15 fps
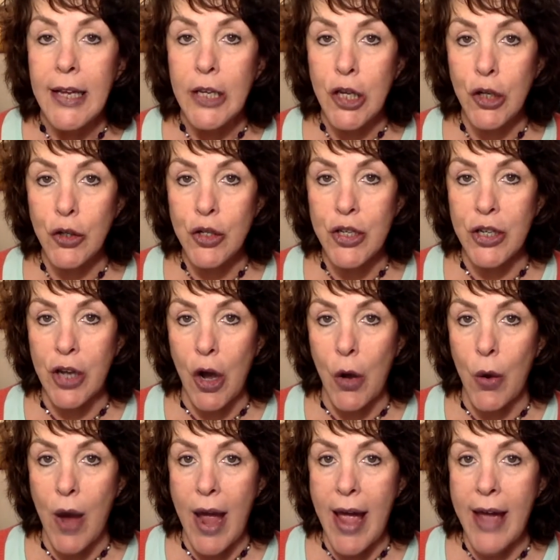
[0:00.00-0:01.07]
Years
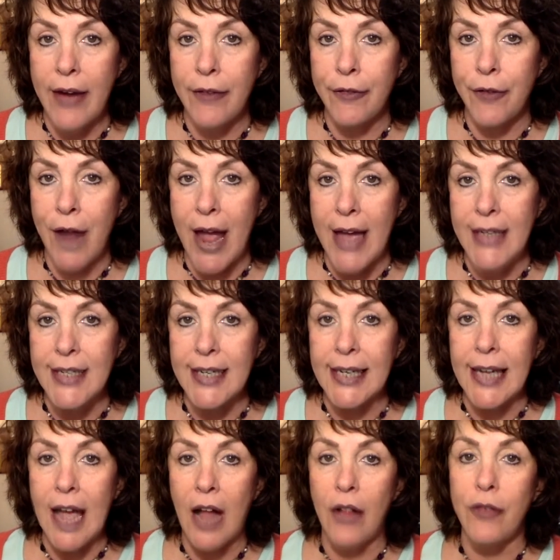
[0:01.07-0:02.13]
ago, I had a friend
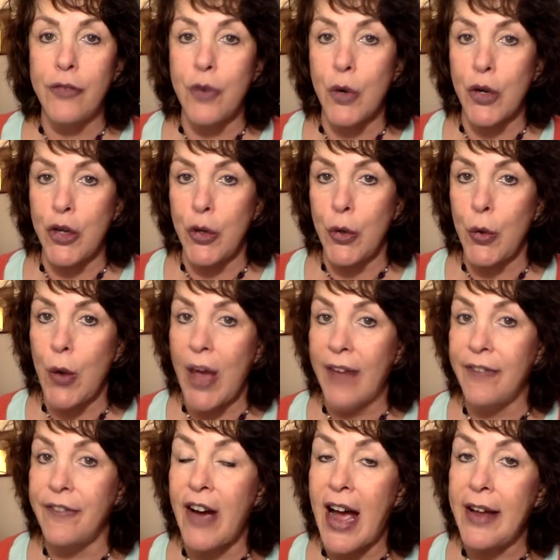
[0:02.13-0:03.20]
in California who
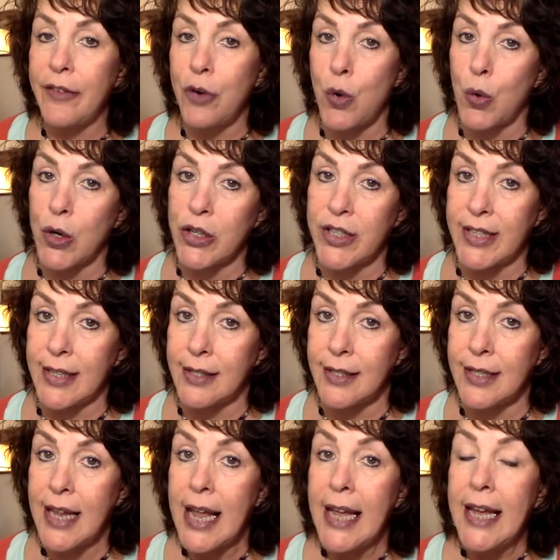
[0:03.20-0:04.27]
had 5
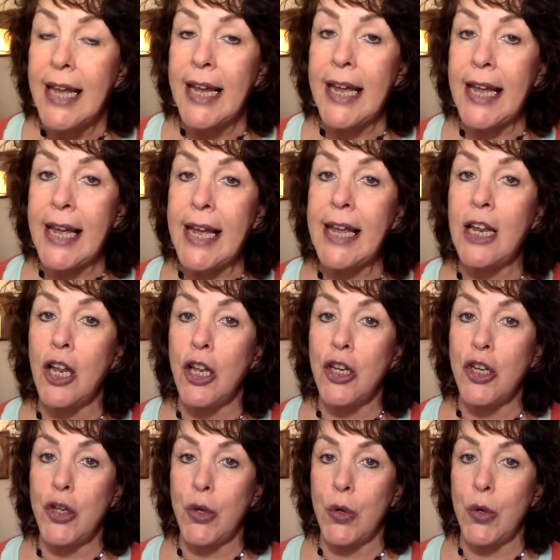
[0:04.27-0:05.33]
horses. He
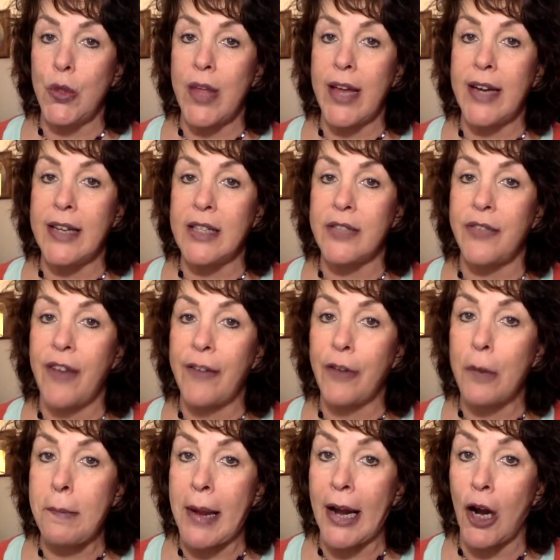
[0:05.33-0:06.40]
knew that his
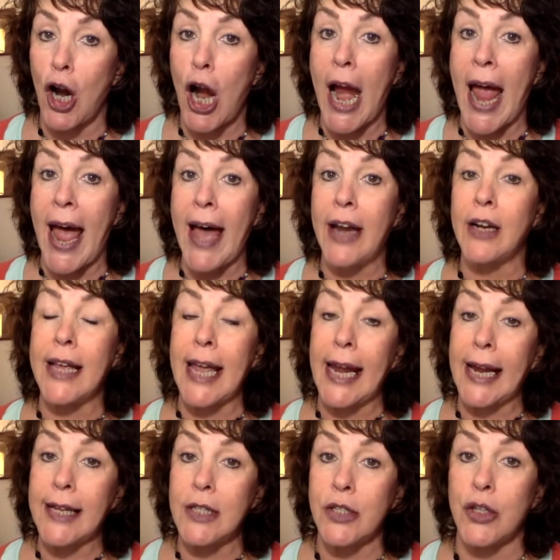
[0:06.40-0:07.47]
favorite mare had
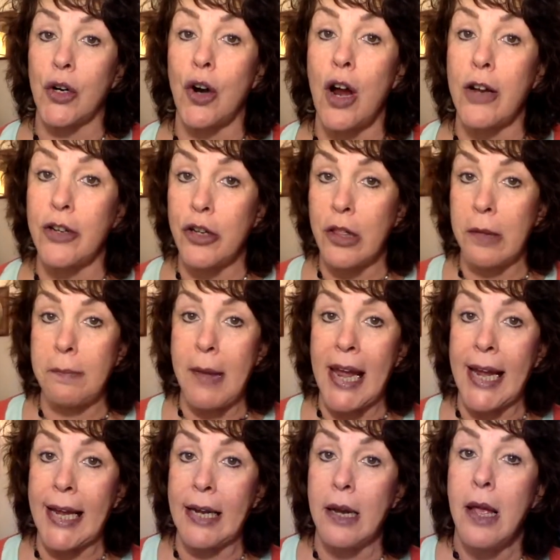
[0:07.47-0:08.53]
cancer under the
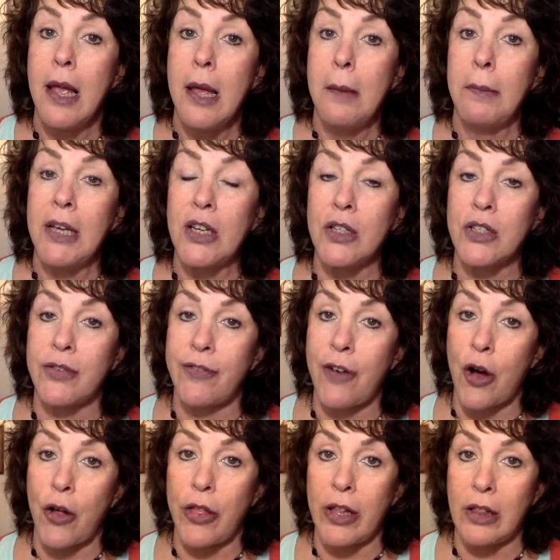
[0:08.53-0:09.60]
mane because of
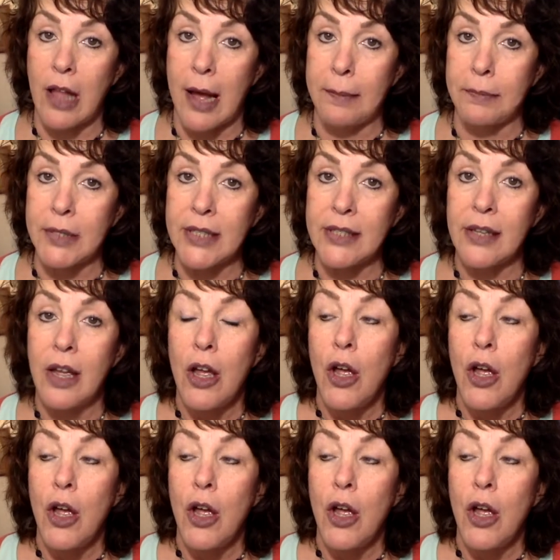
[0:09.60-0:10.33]
all the lumps.